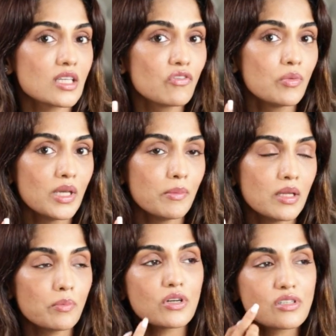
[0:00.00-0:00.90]
Like if you meet
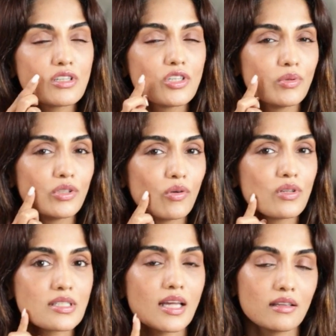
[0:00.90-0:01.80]
me in person, you will
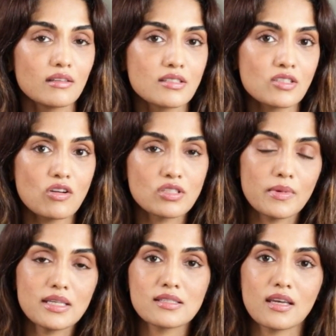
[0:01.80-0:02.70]
notice like little scars
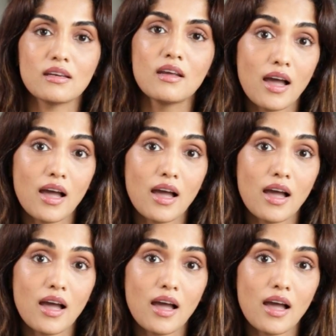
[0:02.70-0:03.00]
on my skin.